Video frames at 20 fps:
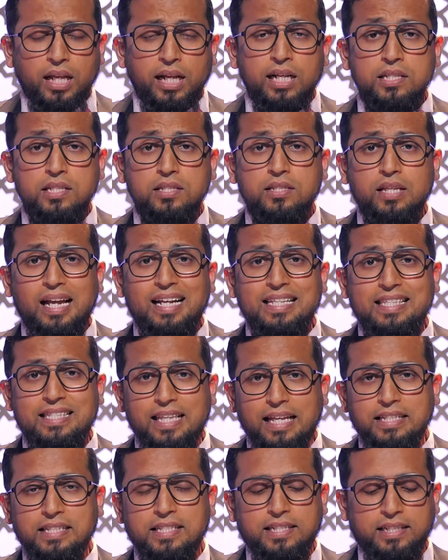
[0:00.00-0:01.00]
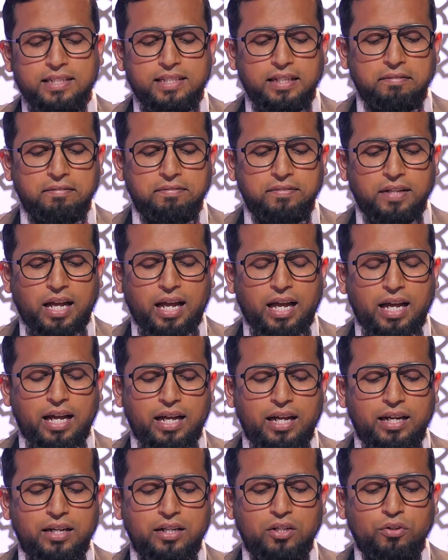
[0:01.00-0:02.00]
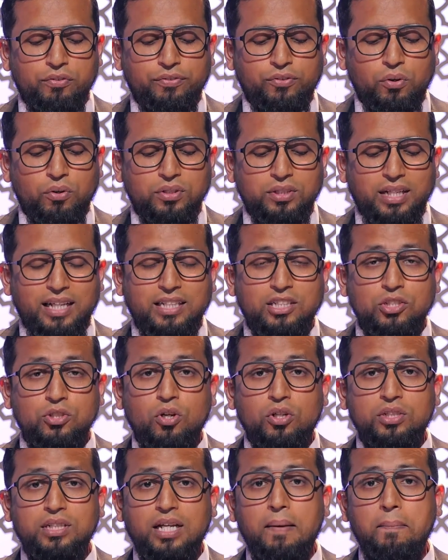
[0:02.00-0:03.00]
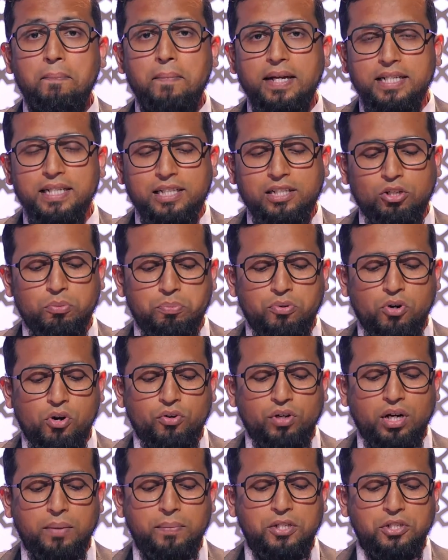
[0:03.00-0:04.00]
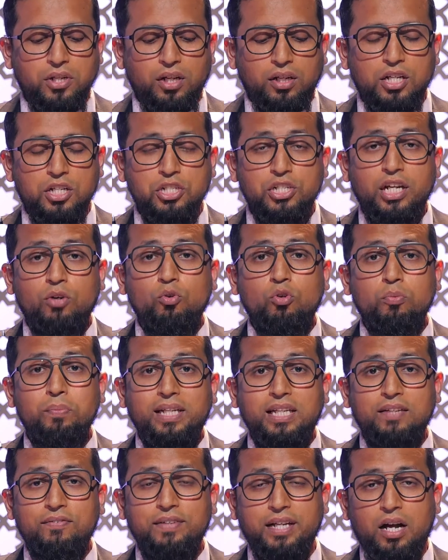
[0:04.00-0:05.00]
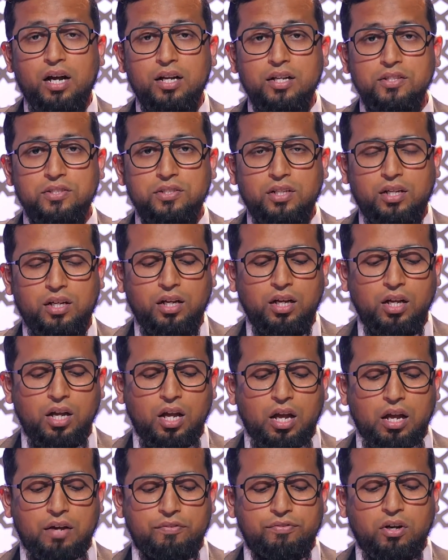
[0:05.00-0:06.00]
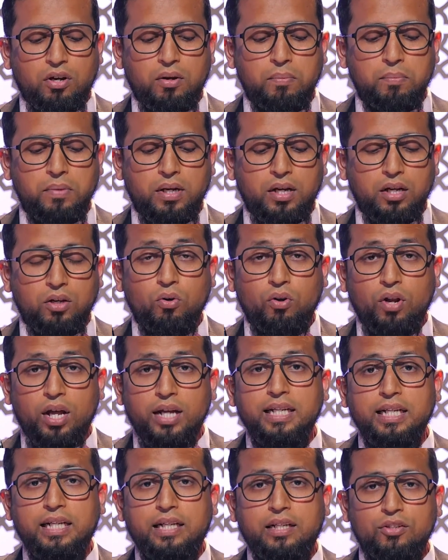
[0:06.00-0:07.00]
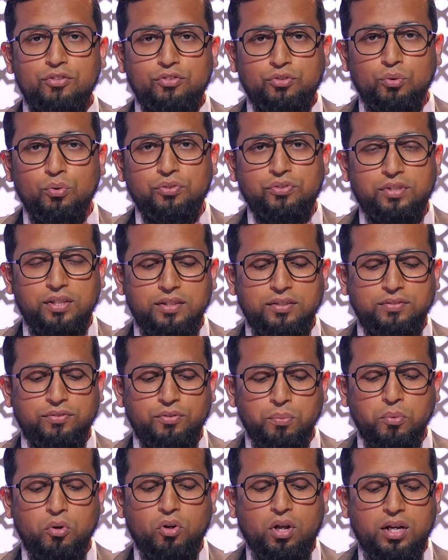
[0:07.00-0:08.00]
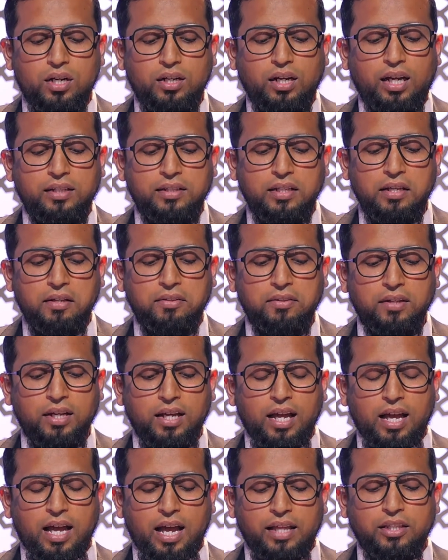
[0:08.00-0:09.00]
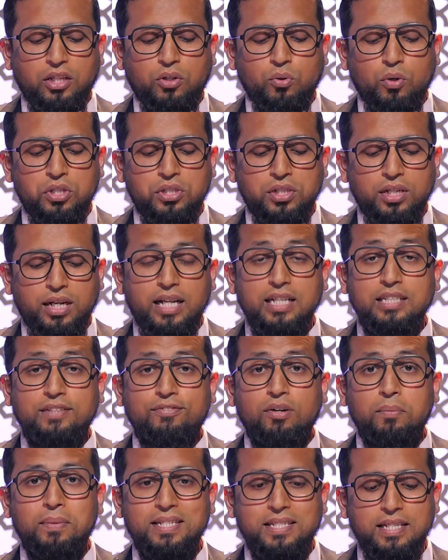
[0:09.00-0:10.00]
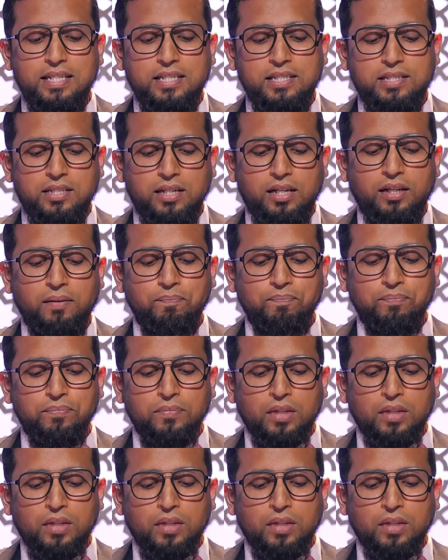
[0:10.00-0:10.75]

is sensitive, and of course, it's not a medical program. Inshallah, Sheikh will be giving answer from Quranic sources, from Quran and Hadith, and the question is from a sister.